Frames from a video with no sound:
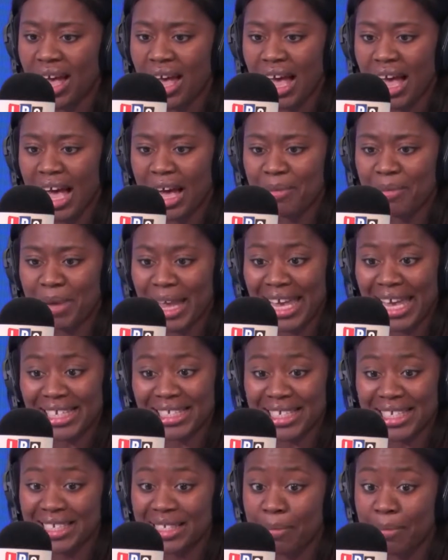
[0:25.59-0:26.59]
It
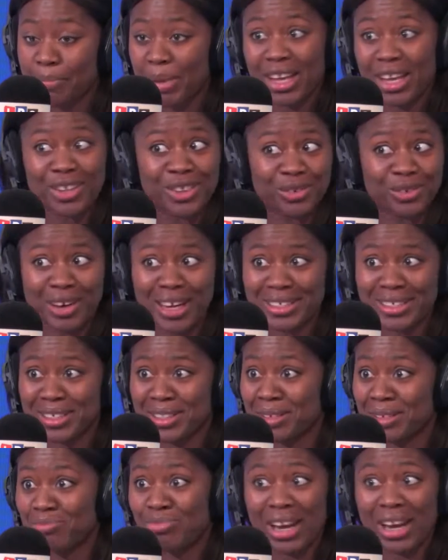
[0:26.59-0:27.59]
is a bigger threat
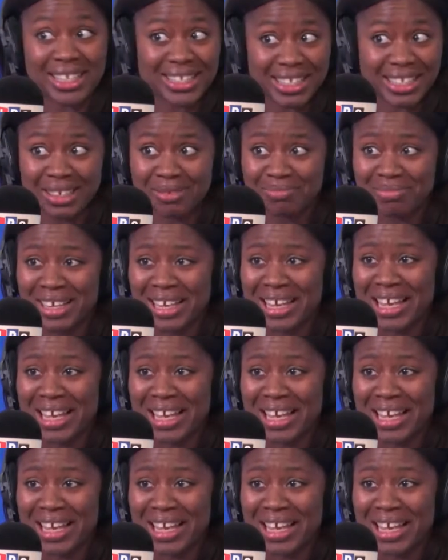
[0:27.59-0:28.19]
than Brexit.